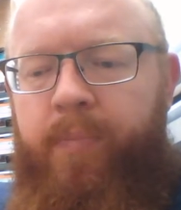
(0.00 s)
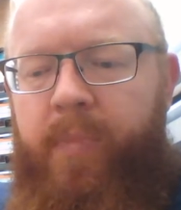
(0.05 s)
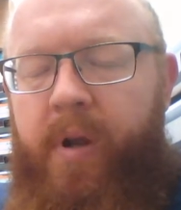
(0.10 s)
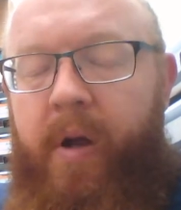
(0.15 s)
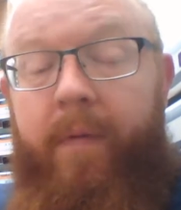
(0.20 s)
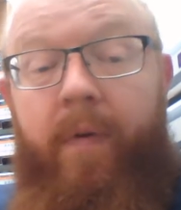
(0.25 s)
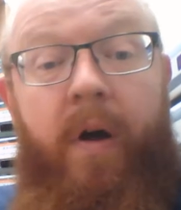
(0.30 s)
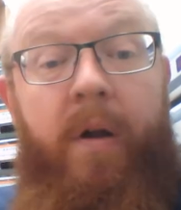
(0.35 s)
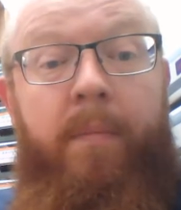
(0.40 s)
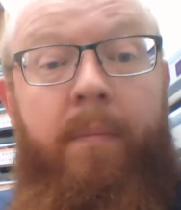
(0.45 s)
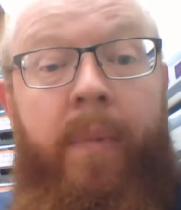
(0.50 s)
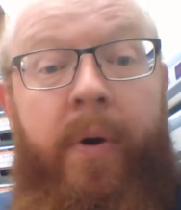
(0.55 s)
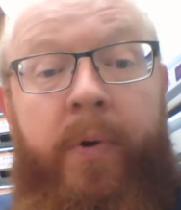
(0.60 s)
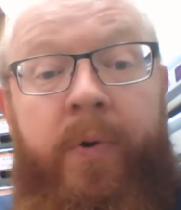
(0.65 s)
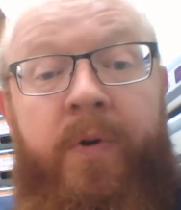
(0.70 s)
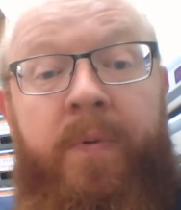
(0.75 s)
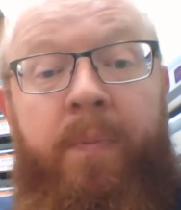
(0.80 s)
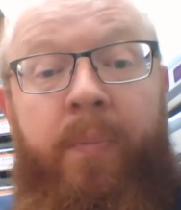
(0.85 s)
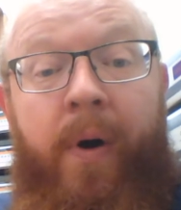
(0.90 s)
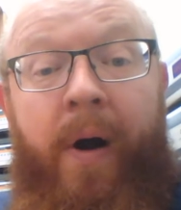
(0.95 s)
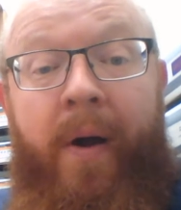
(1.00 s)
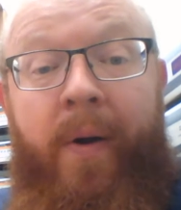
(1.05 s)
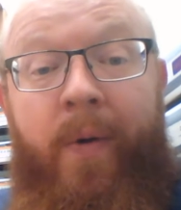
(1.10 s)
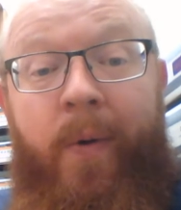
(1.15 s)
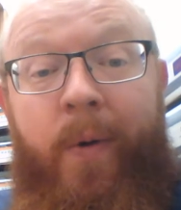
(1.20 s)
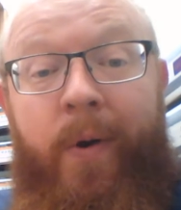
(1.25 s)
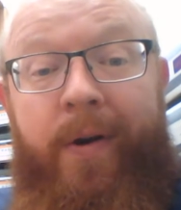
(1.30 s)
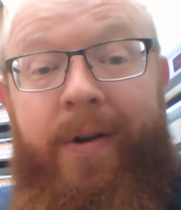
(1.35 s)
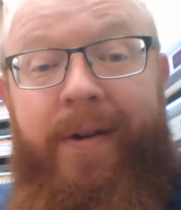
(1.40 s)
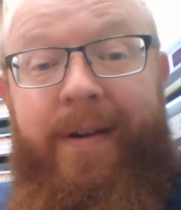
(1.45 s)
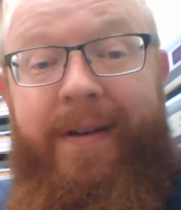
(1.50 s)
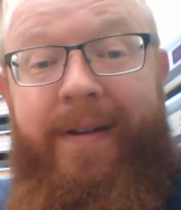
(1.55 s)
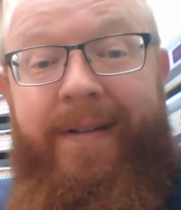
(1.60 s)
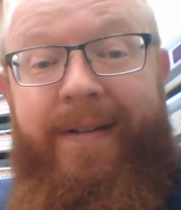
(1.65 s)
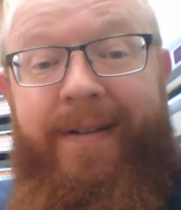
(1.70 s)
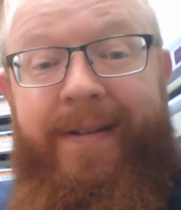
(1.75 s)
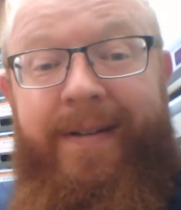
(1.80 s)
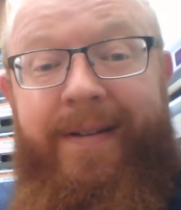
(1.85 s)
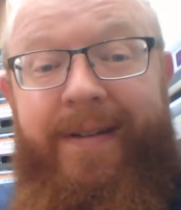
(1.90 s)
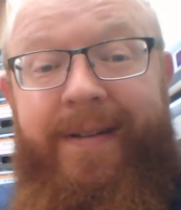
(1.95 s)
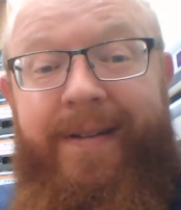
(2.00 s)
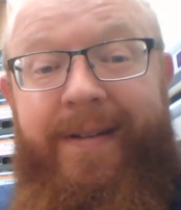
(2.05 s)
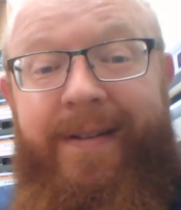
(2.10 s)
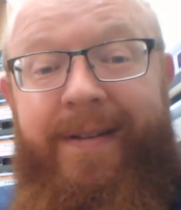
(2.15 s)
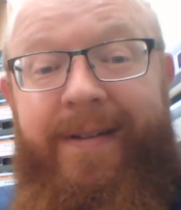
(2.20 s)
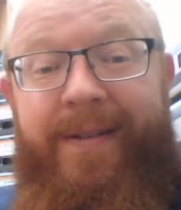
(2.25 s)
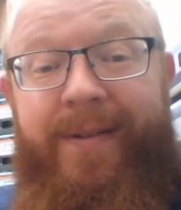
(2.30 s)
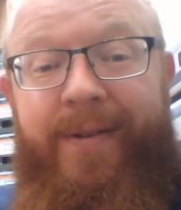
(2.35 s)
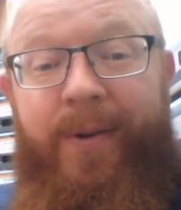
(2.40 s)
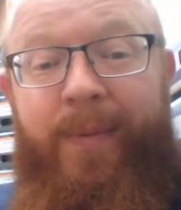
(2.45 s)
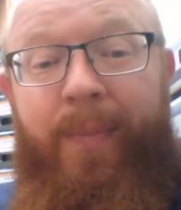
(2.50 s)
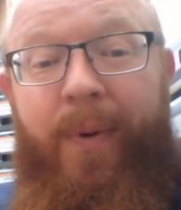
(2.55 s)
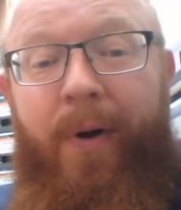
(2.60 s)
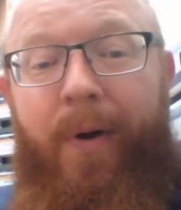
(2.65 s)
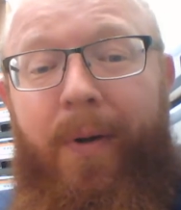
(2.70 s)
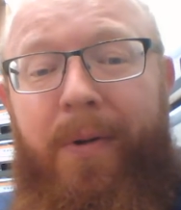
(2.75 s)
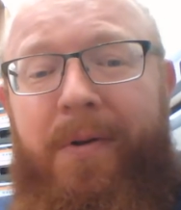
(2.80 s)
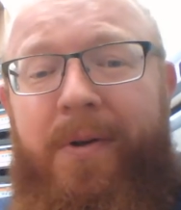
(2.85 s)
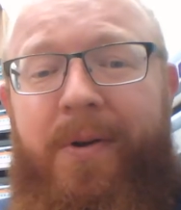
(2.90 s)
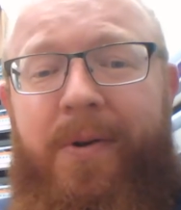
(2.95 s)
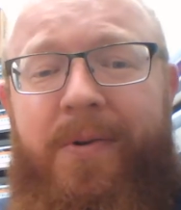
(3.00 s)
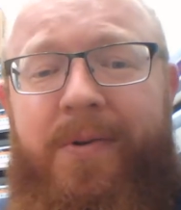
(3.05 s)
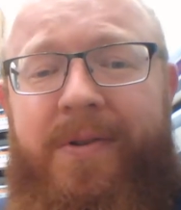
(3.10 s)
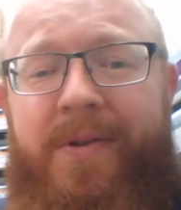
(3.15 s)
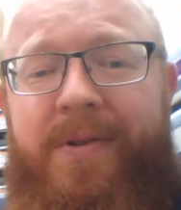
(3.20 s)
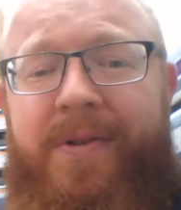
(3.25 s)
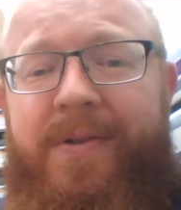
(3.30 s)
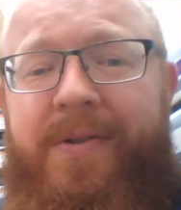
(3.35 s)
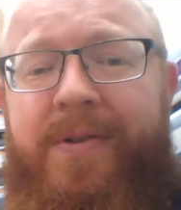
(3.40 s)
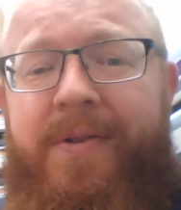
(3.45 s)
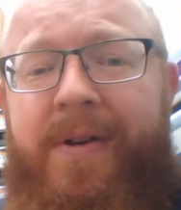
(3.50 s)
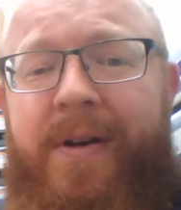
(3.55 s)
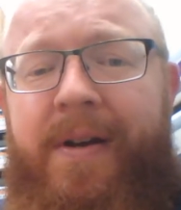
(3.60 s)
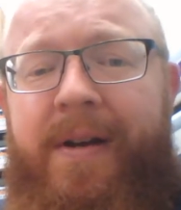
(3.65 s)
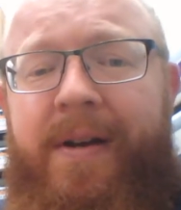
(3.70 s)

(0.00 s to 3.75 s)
of utmost priority. So Paul uses,